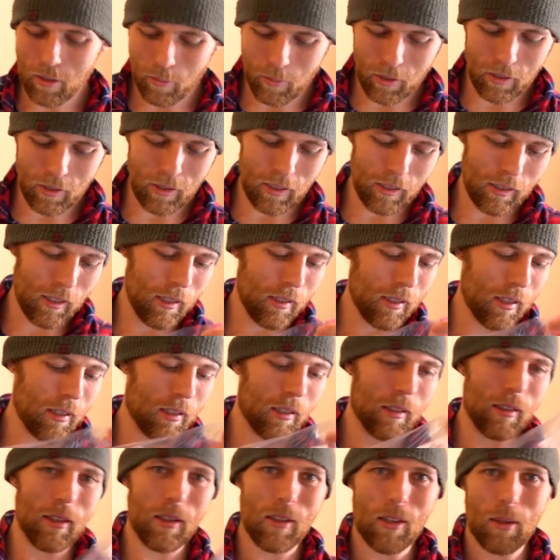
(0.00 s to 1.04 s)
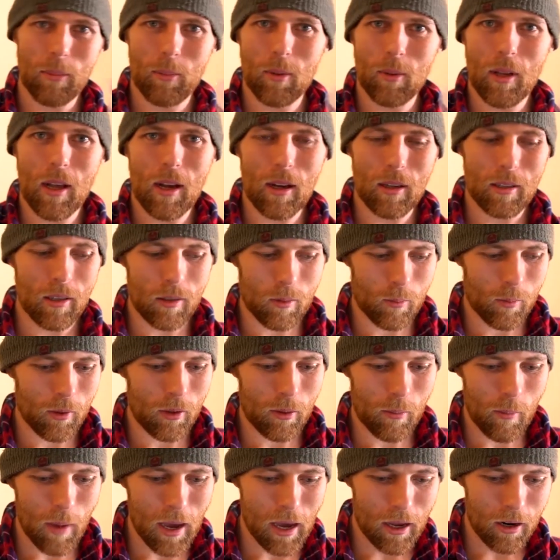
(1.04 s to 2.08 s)
something like this. This is a Ziploc, doesn't
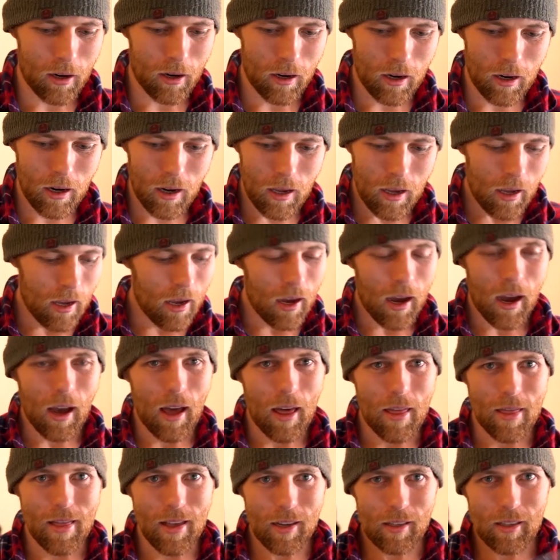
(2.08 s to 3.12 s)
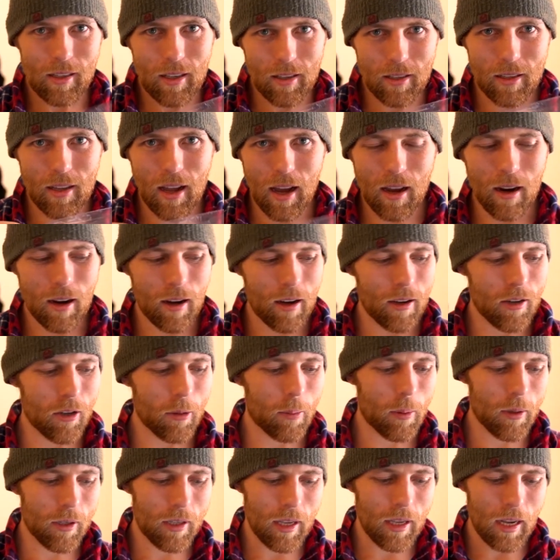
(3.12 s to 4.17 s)
really matter. This is not
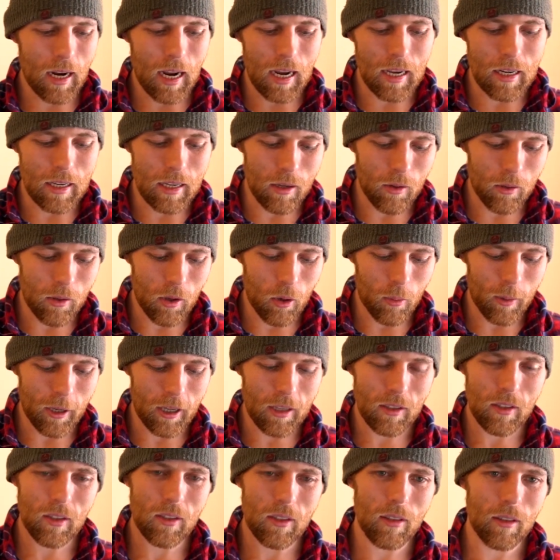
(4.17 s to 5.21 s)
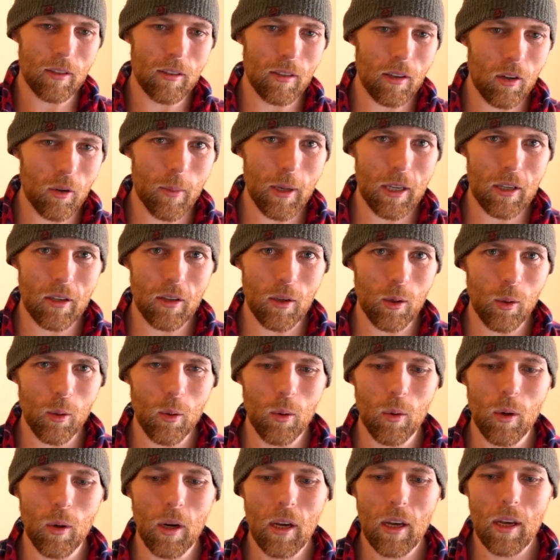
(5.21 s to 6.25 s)
100% ideal though, because it's a little bit
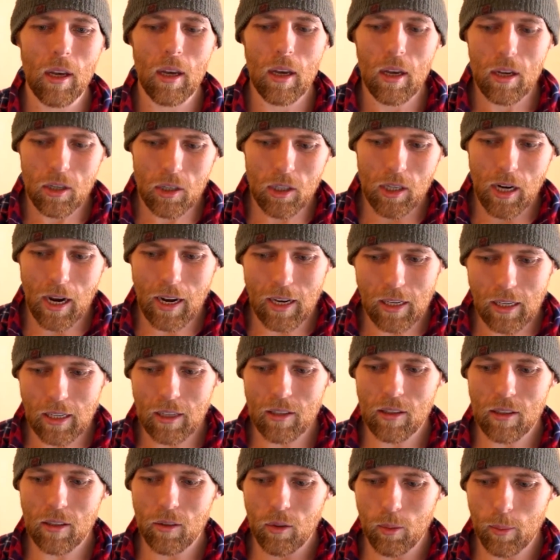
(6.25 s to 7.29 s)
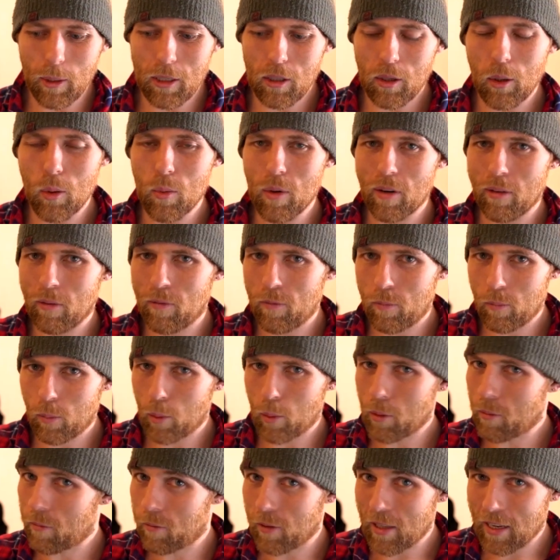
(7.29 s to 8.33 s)
too shiny, it's a little bit too
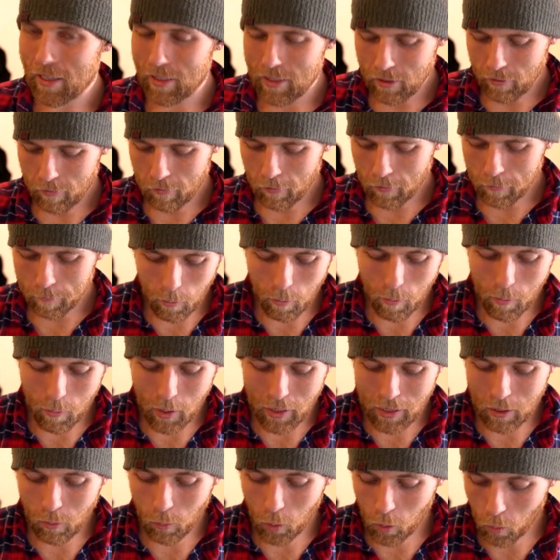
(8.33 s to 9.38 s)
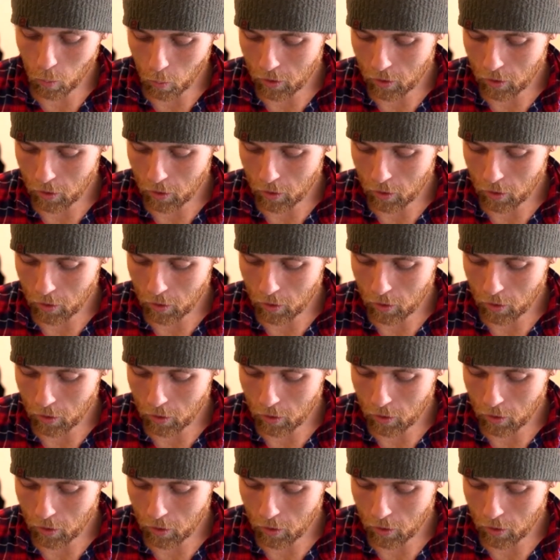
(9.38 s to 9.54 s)
reflective, but it will